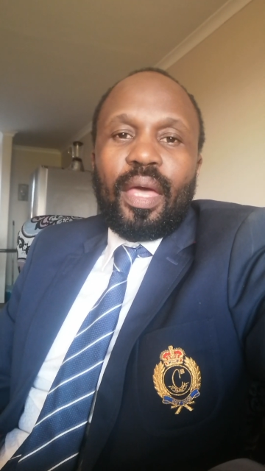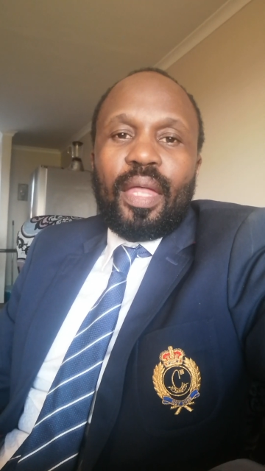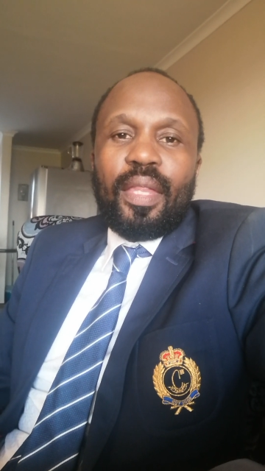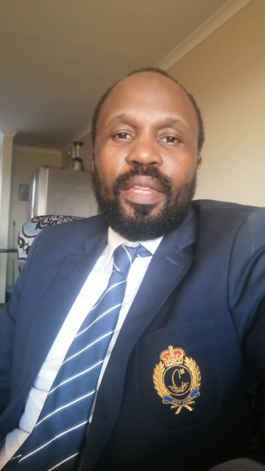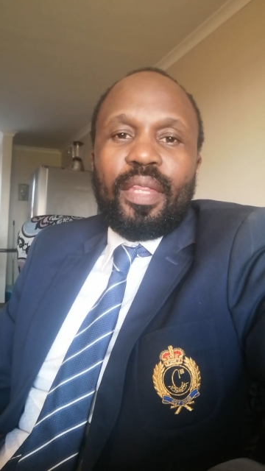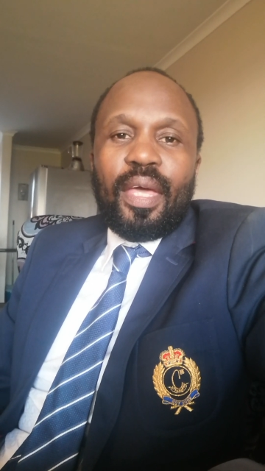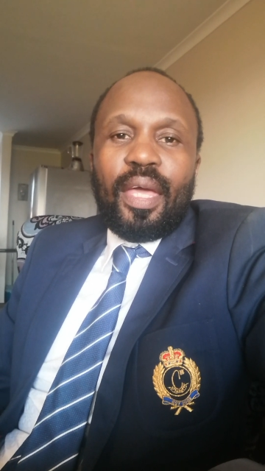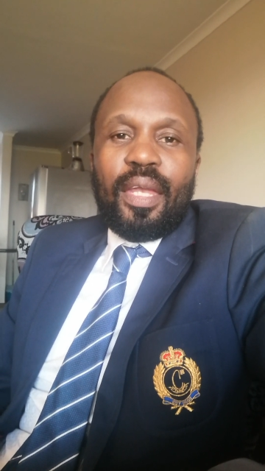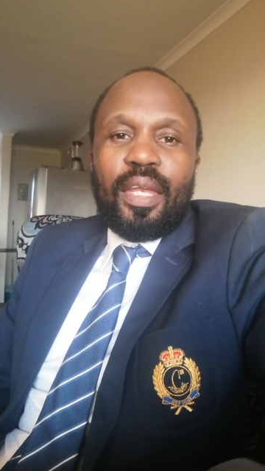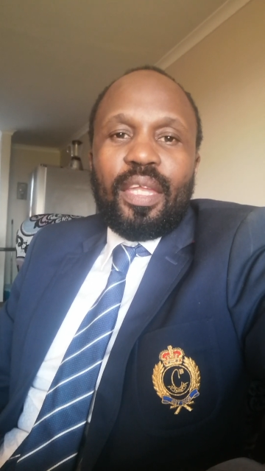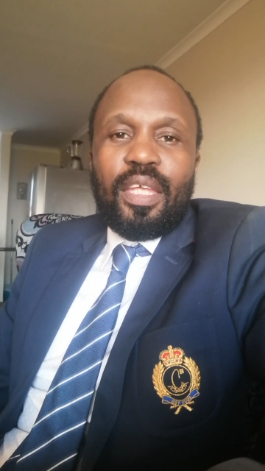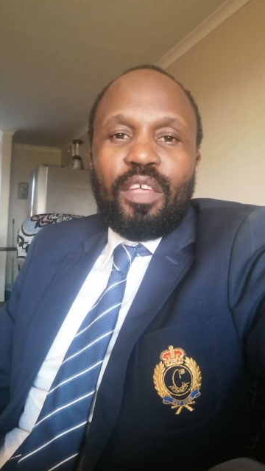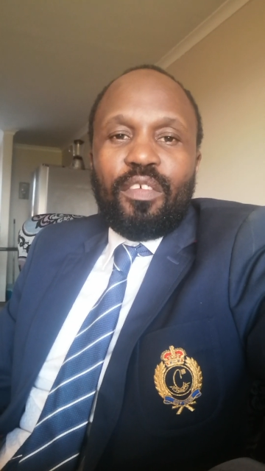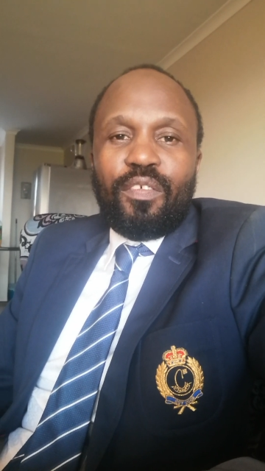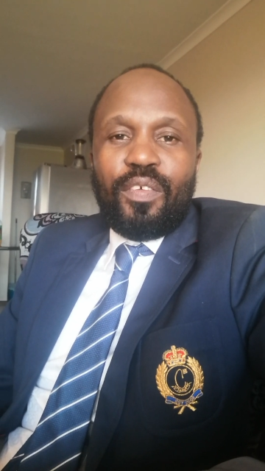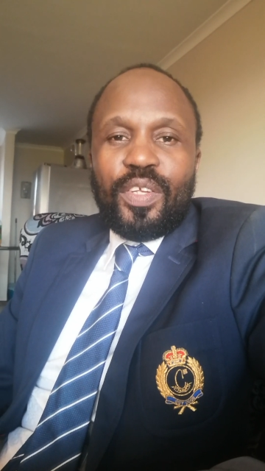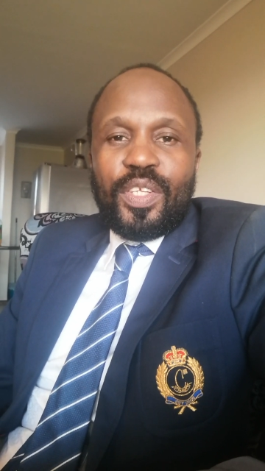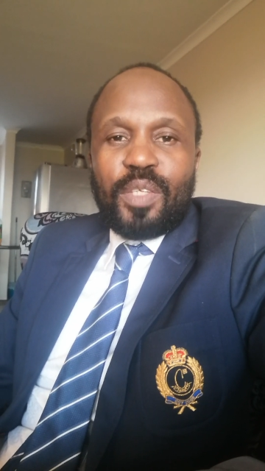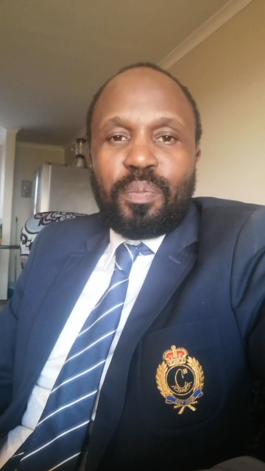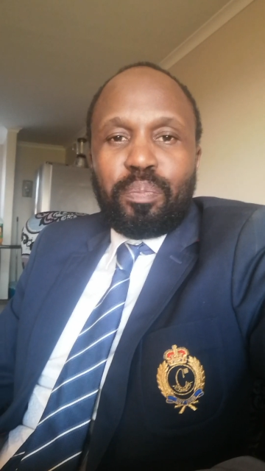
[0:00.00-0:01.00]
And then
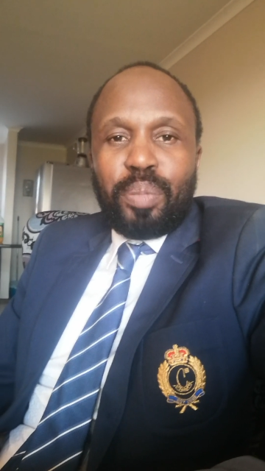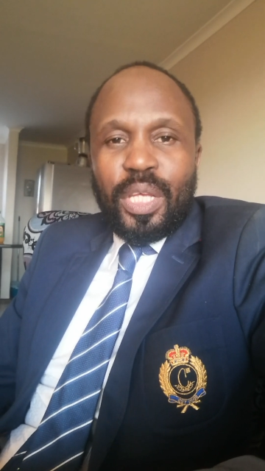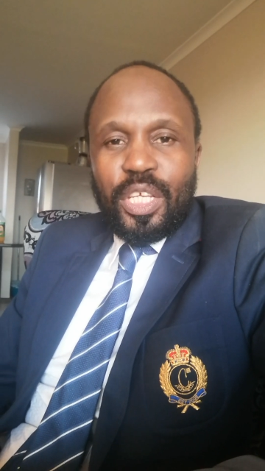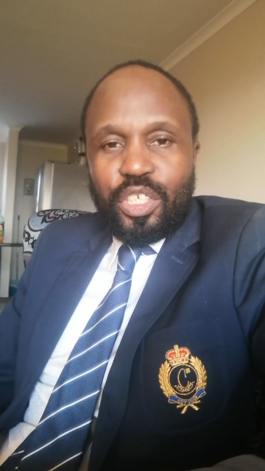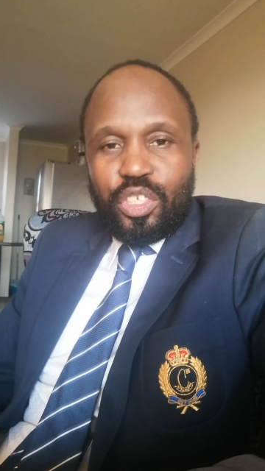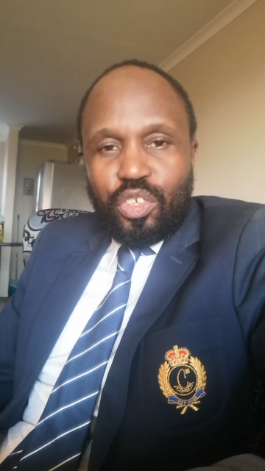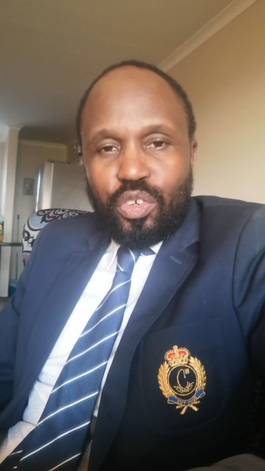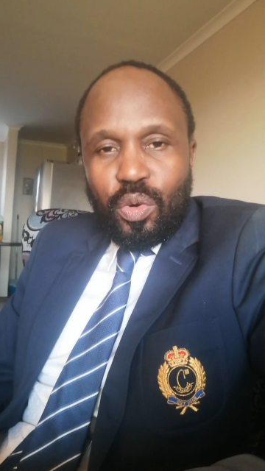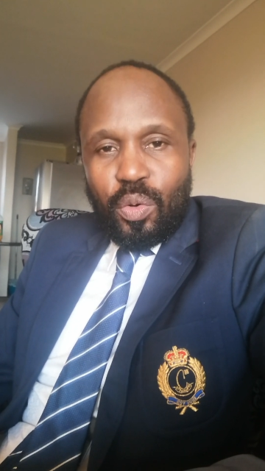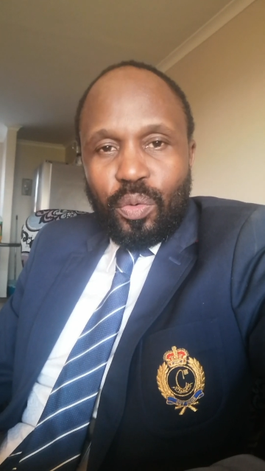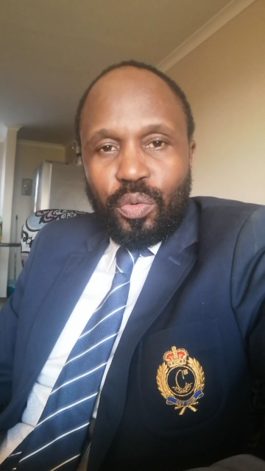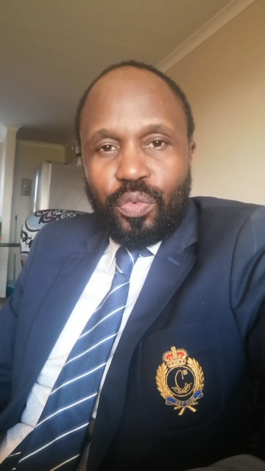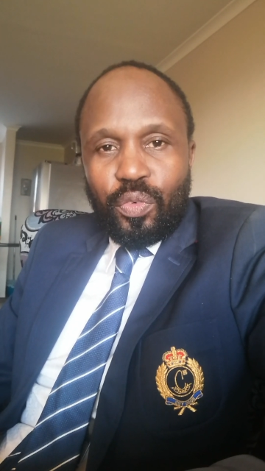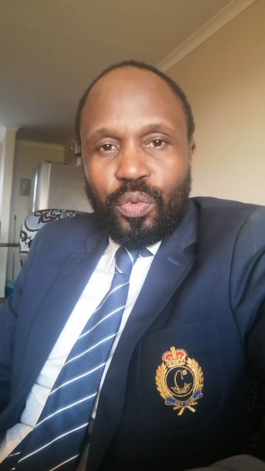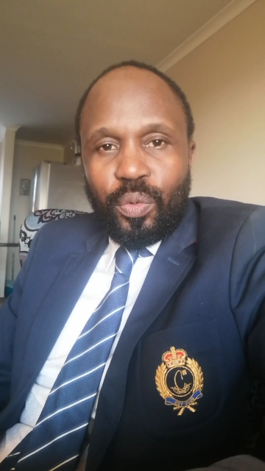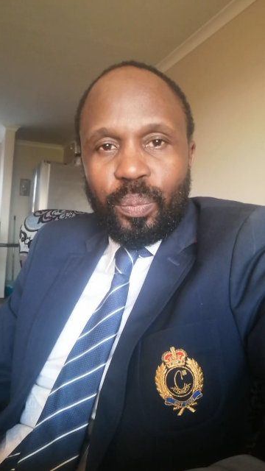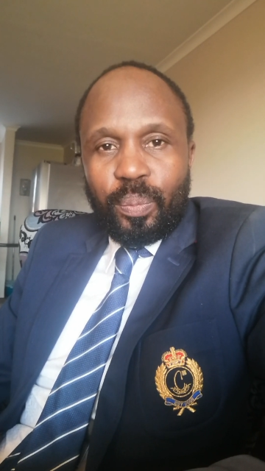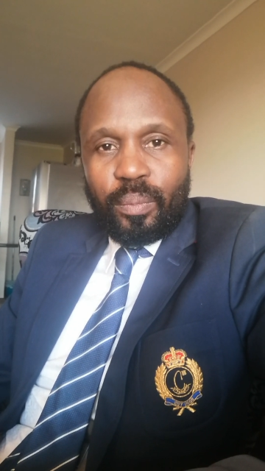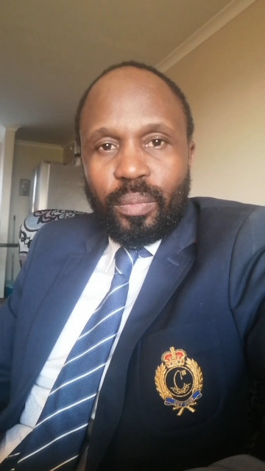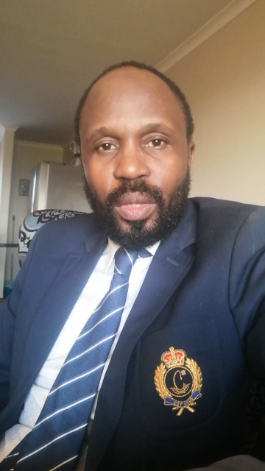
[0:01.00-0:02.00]
if it's pitched
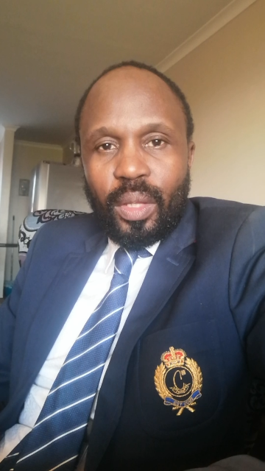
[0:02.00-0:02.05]
roof